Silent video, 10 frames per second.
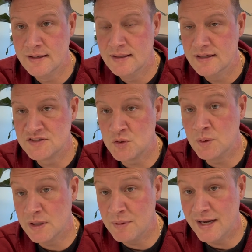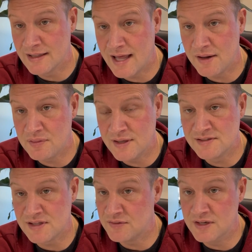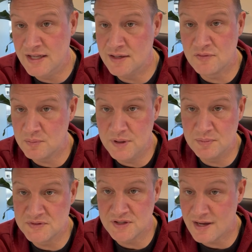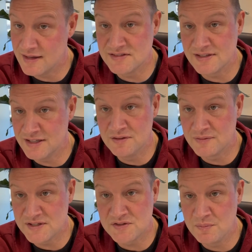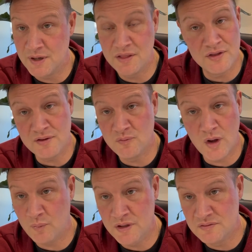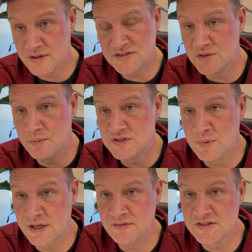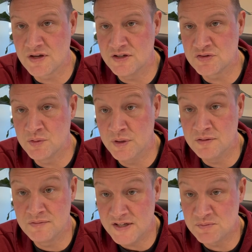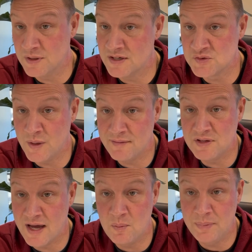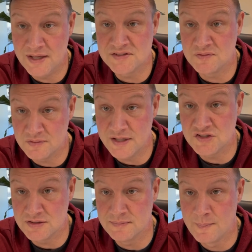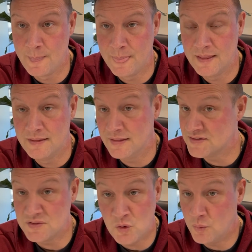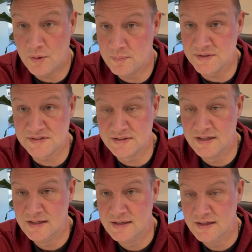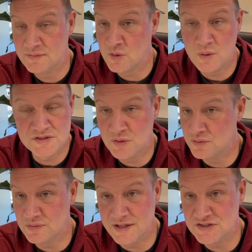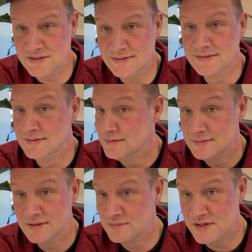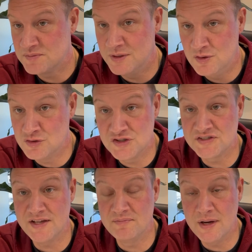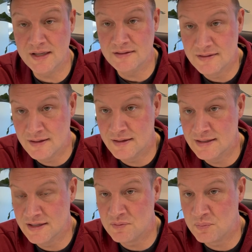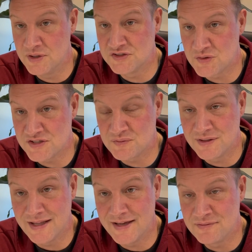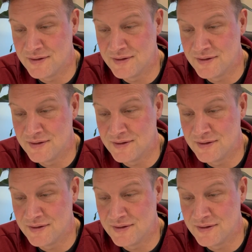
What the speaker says: It's going to eliminate a lot of things, like the need for people to constantly invest their money. Think of why we invest so much money in this country. We invest because we have to outpace inflation. That's the whole purpose. If there was no inflation, investment, you could just save money and live a pretty stress-free life.